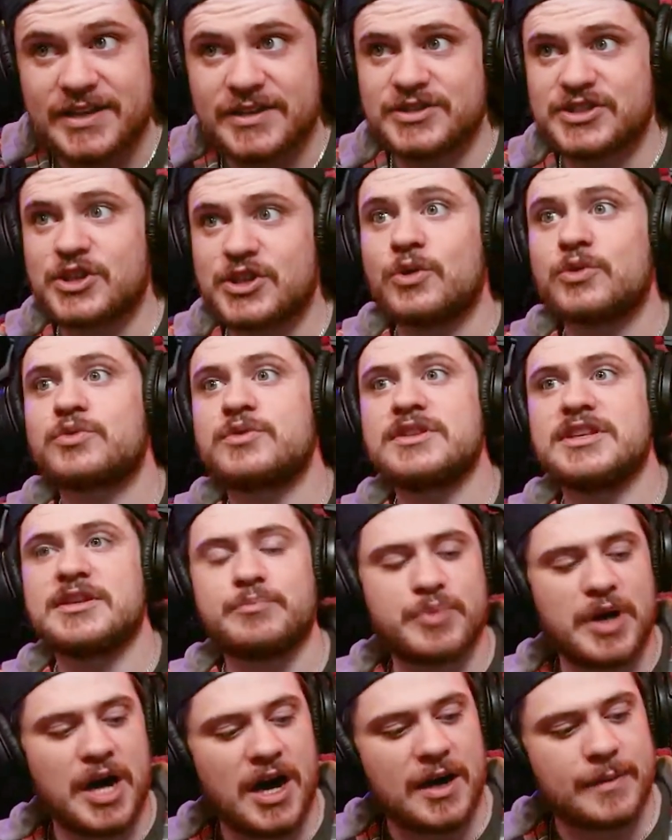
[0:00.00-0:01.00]
So it really
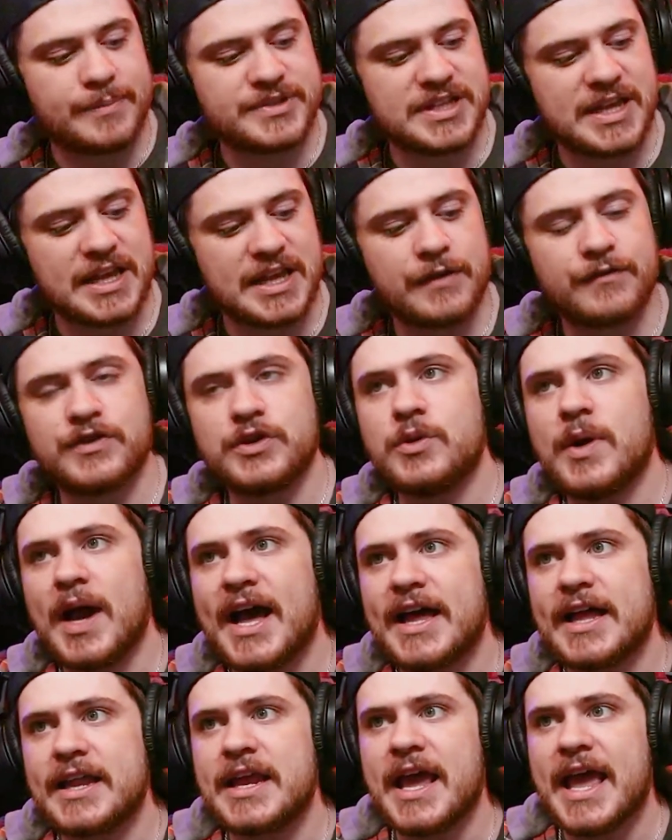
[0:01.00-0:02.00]
pops. Like if you
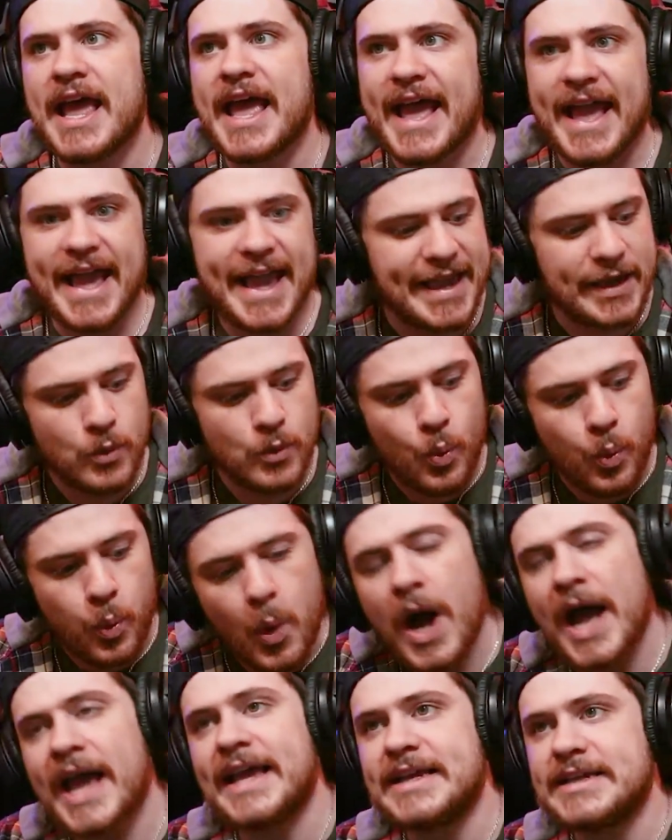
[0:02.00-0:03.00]
had a
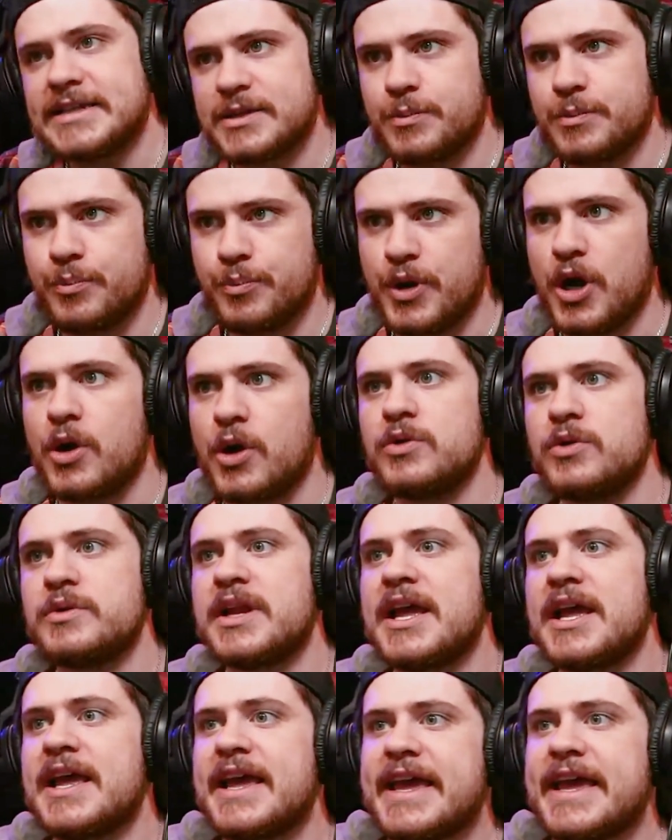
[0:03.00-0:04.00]
white boat,
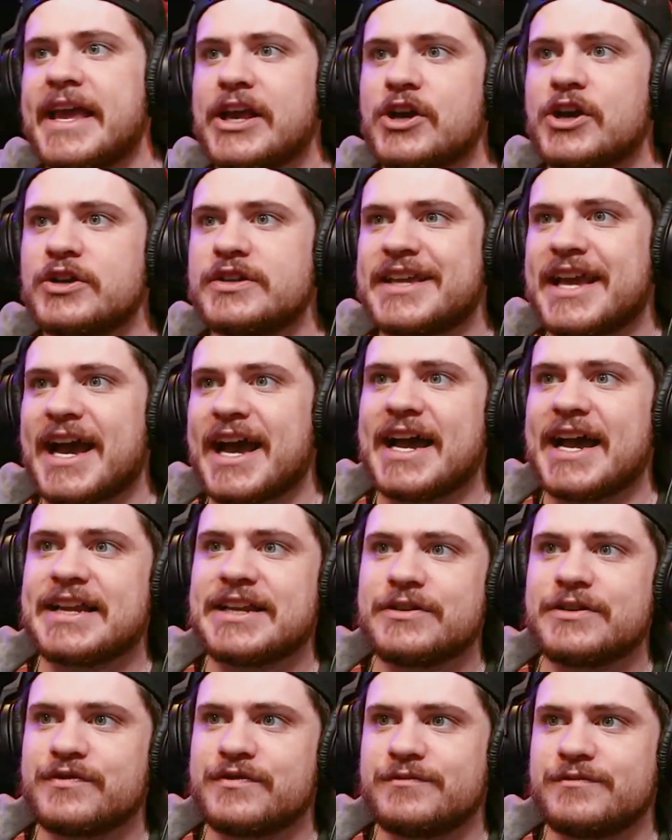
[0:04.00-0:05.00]
it could
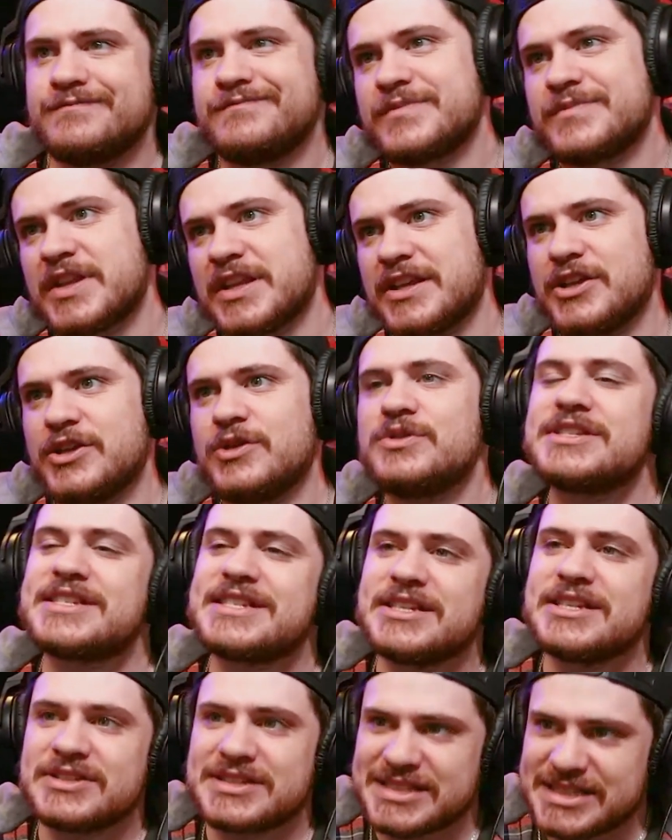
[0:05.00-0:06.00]
you'd
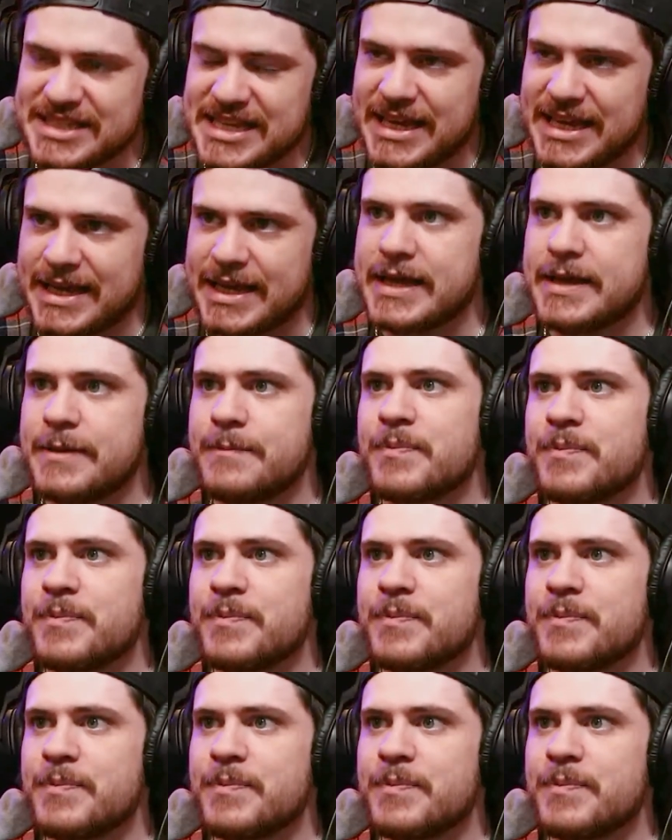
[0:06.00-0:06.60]
still see it,